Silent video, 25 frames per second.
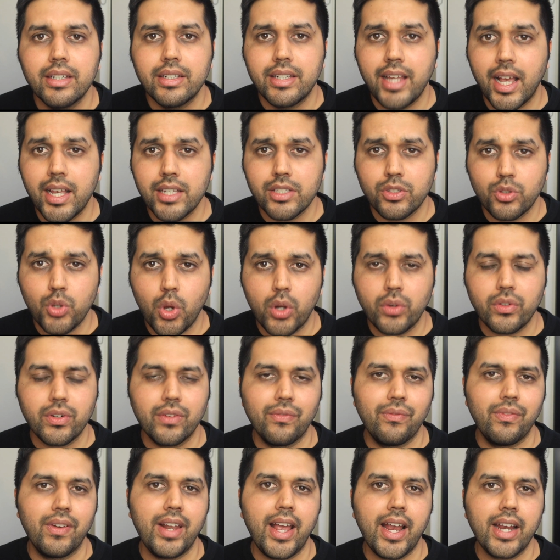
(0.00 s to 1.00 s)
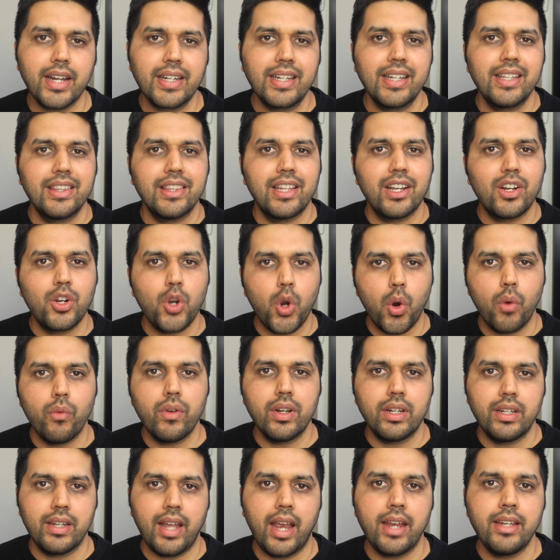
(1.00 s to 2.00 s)
does not reflect the
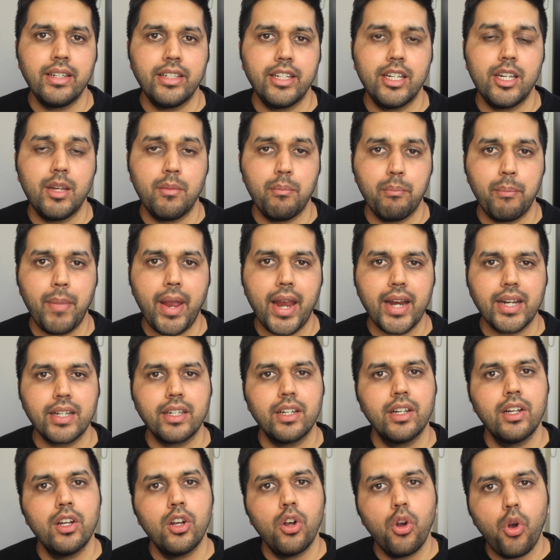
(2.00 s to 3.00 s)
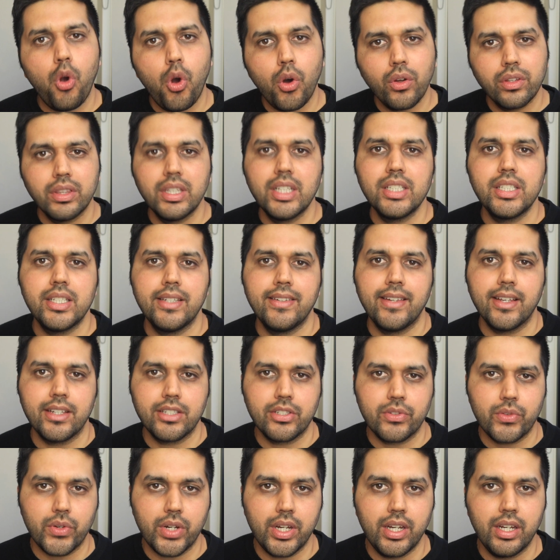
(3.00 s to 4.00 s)
COVID-19 impact on this
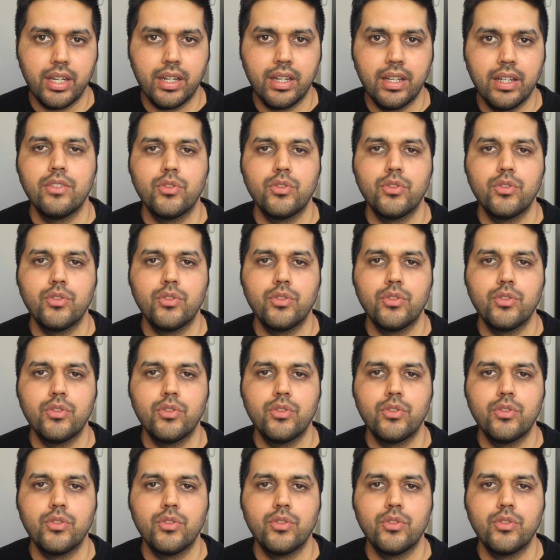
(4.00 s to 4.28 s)
industry.